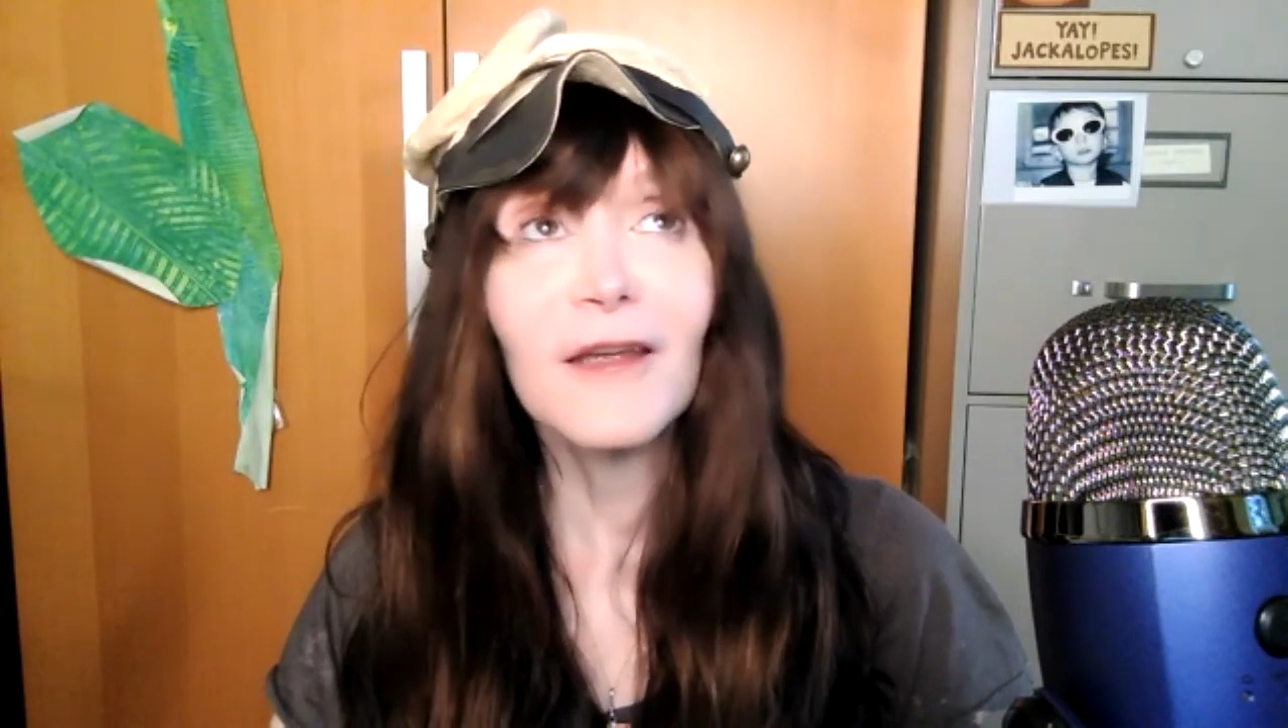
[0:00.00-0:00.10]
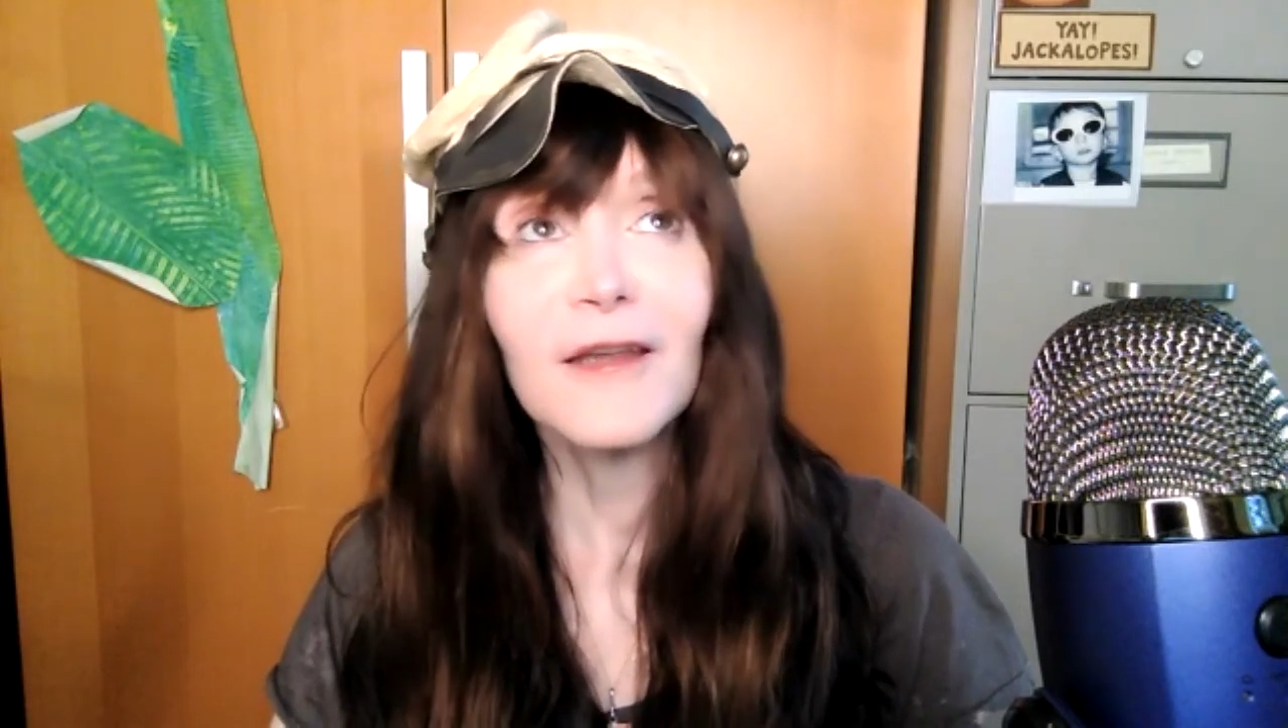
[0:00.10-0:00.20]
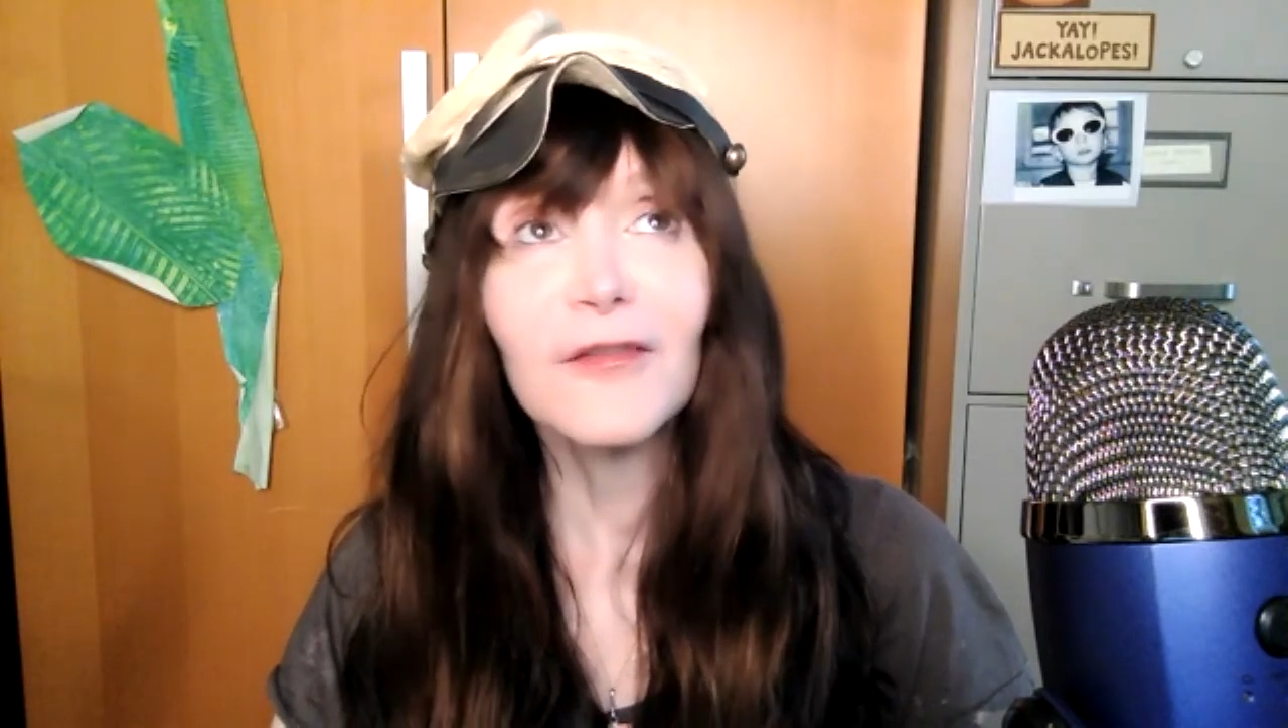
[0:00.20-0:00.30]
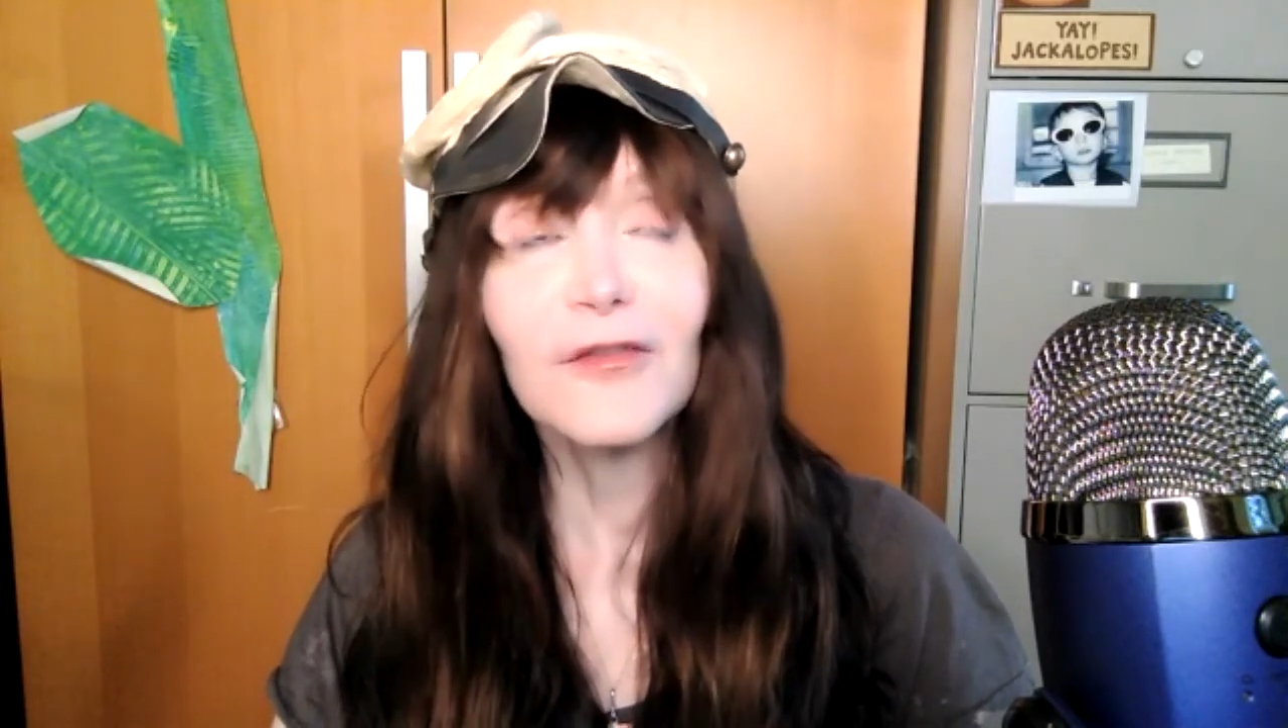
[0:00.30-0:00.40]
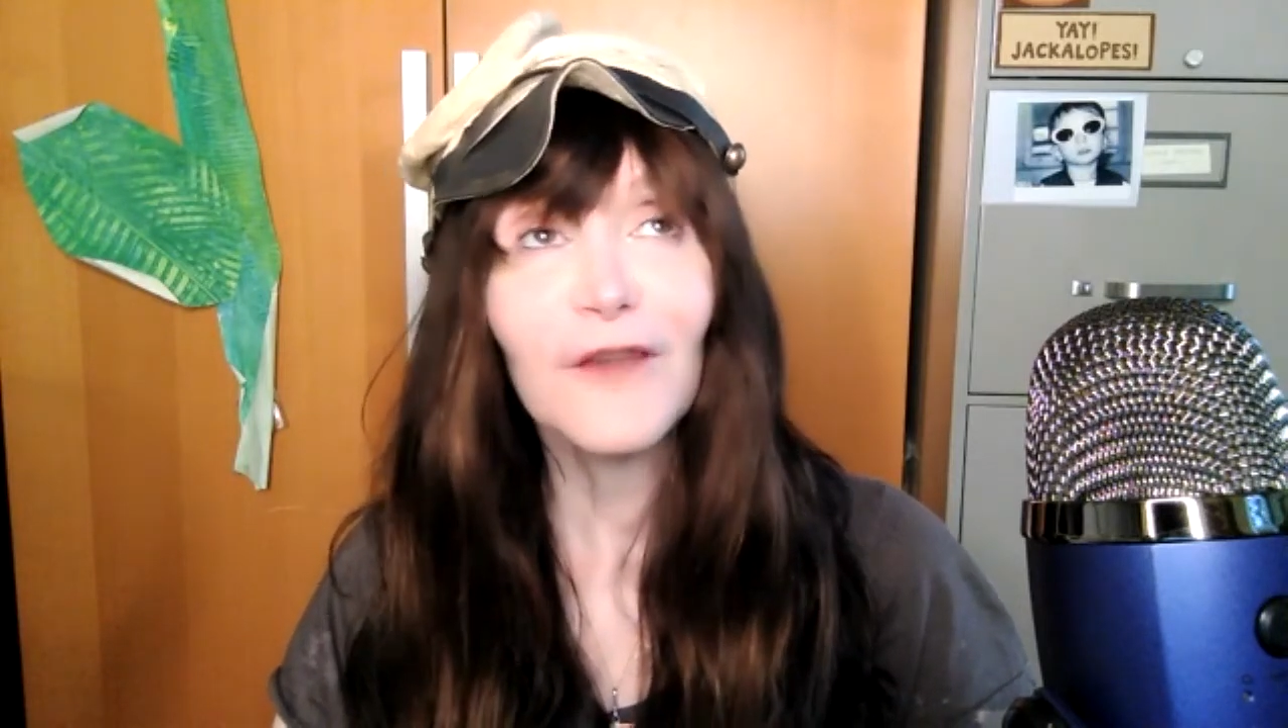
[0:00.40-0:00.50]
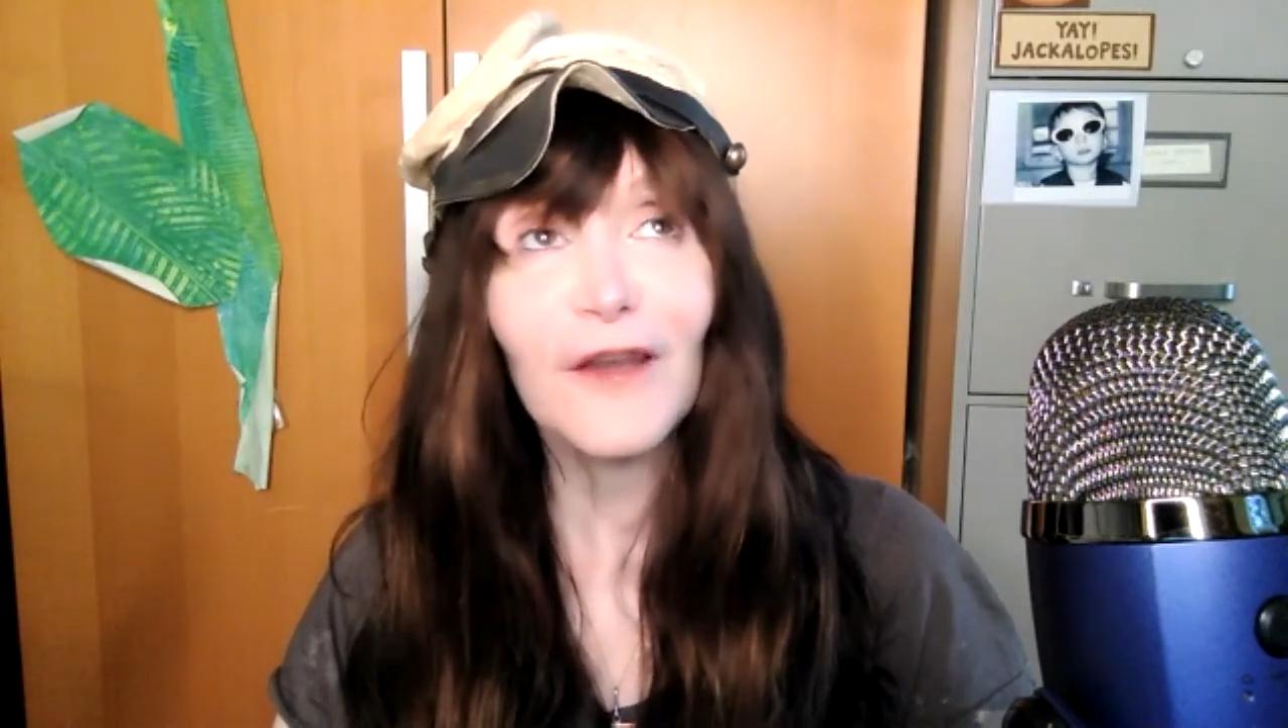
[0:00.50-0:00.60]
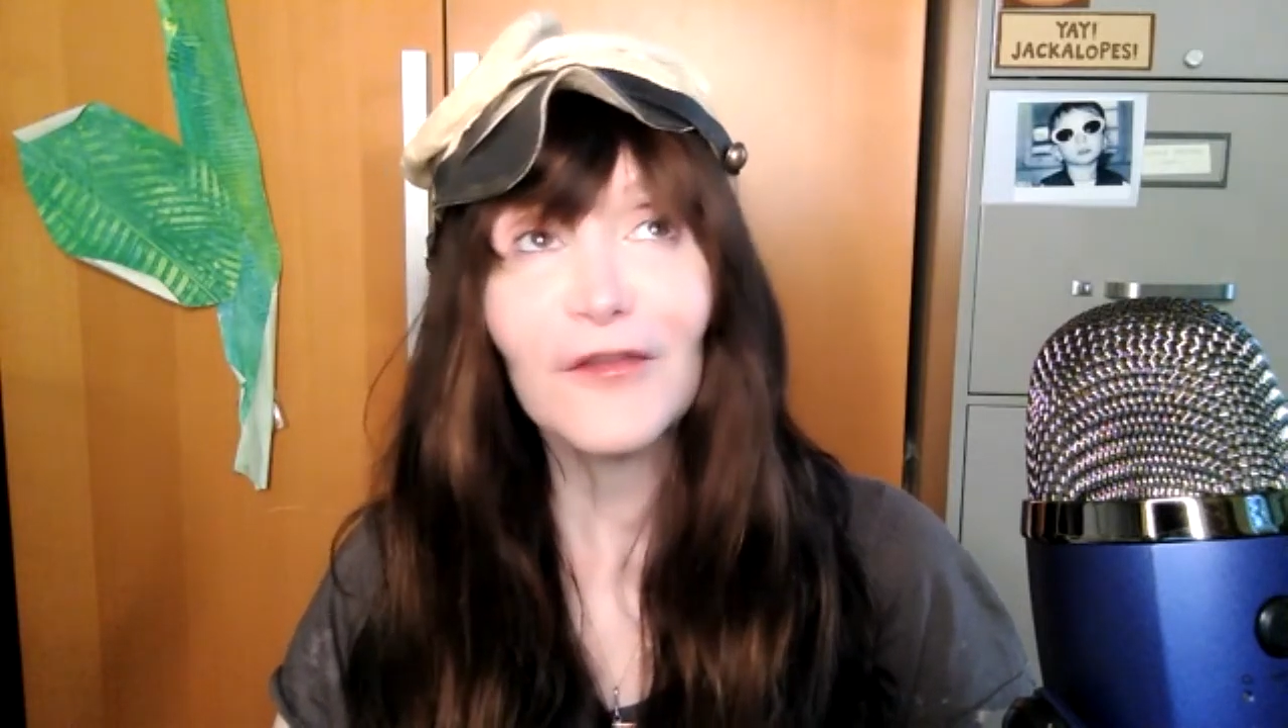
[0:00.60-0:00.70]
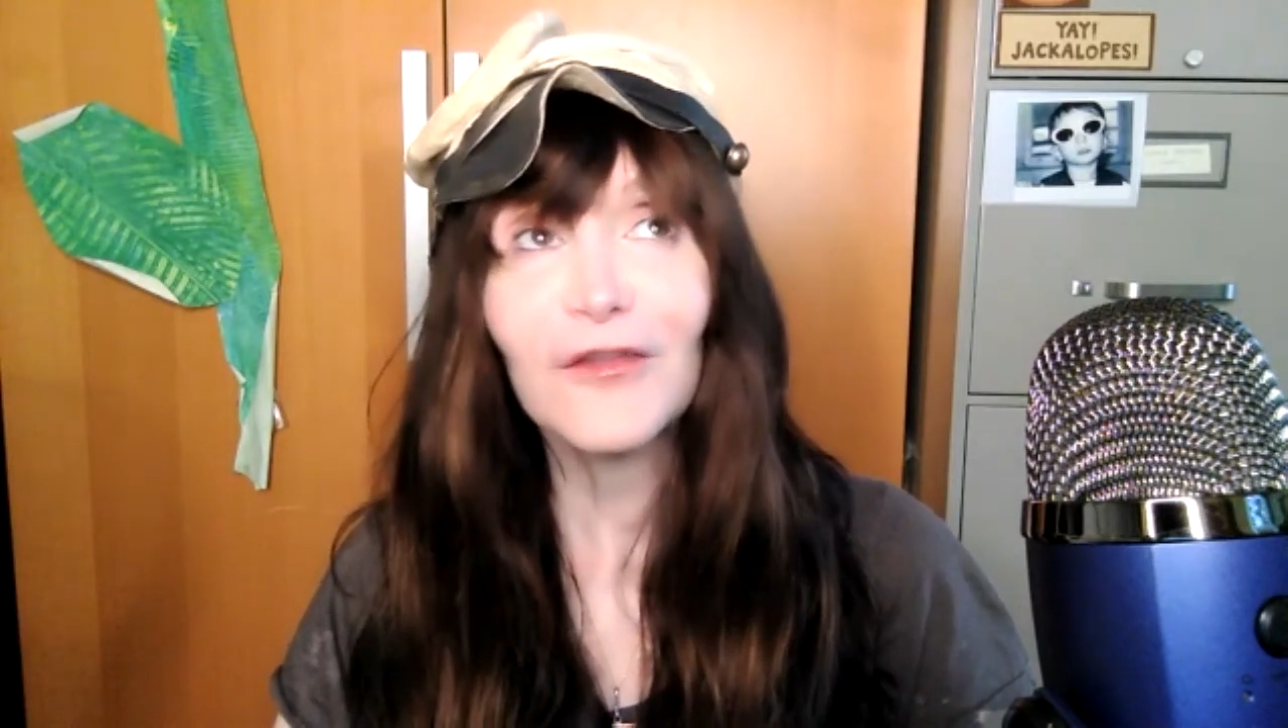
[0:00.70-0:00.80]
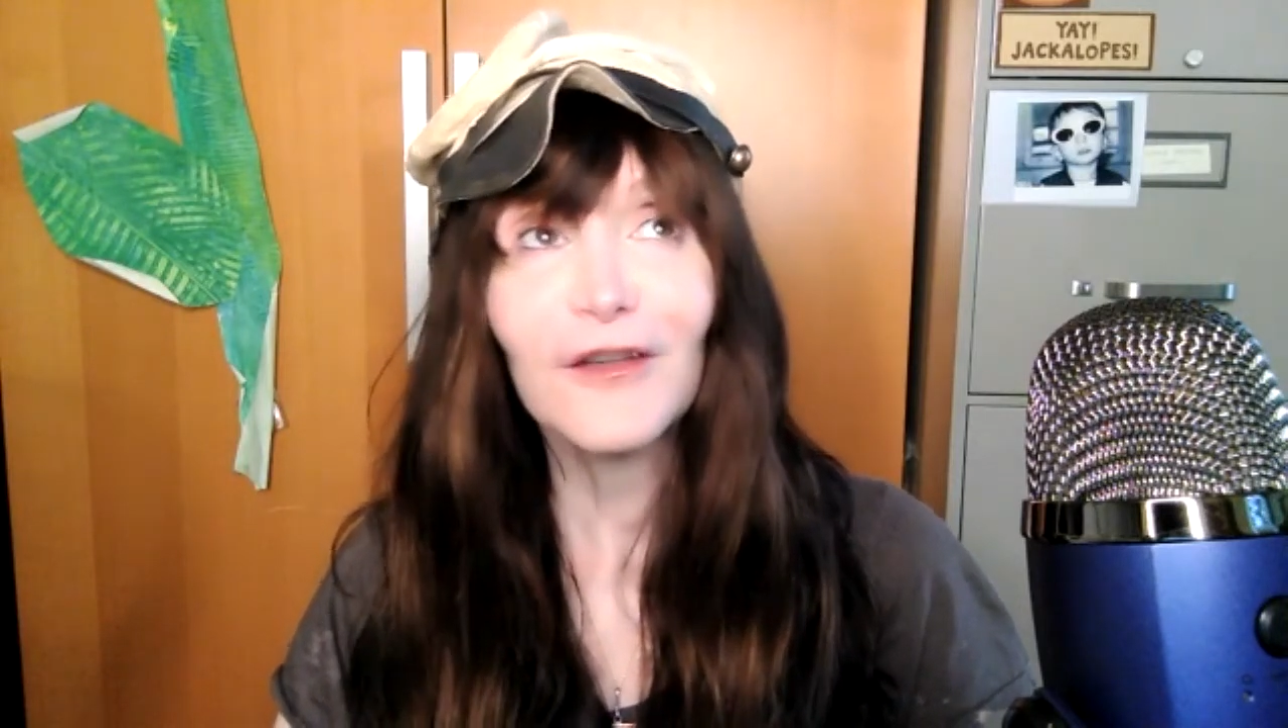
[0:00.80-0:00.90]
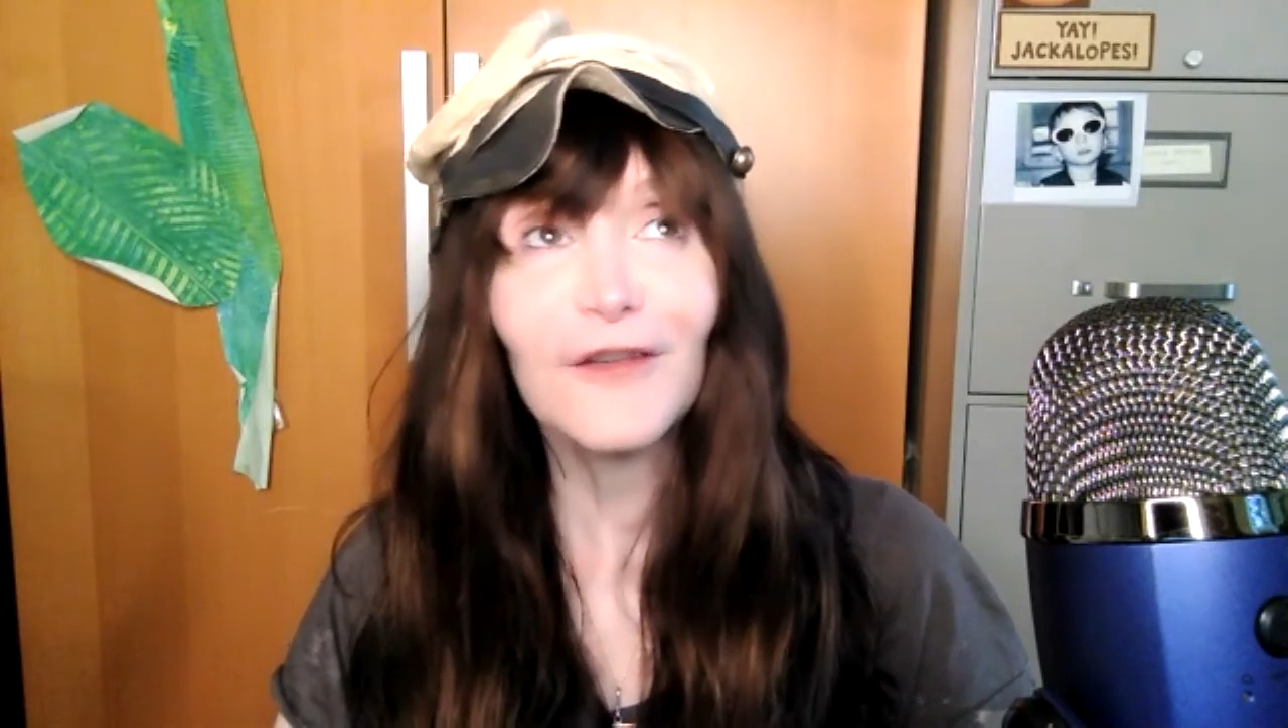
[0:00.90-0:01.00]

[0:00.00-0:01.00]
intersection